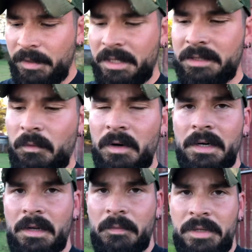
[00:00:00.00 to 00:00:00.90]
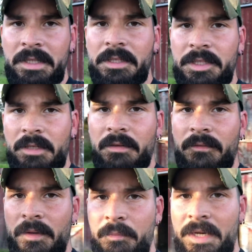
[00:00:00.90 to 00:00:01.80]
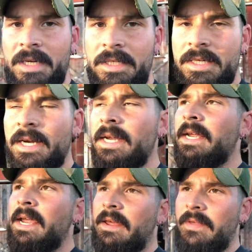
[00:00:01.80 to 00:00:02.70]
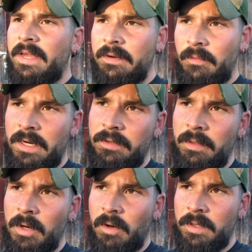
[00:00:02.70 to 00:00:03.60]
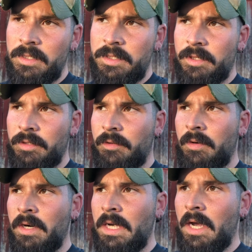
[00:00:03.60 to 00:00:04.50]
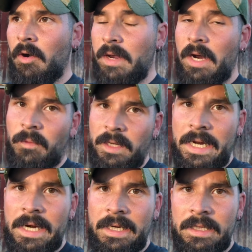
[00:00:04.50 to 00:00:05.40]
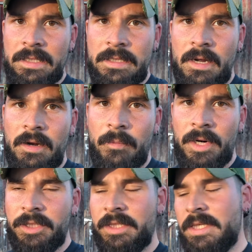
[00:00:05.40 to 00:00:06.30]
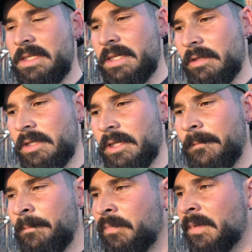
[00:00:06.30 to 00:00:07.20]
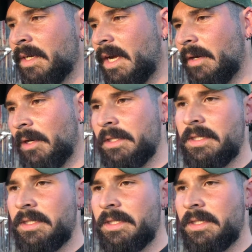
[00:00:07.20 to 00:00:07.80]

bit because I wanted to complete the shelter for the pigs. And then it wound up going into, okay, I really got to get this done, emergency shelter. I run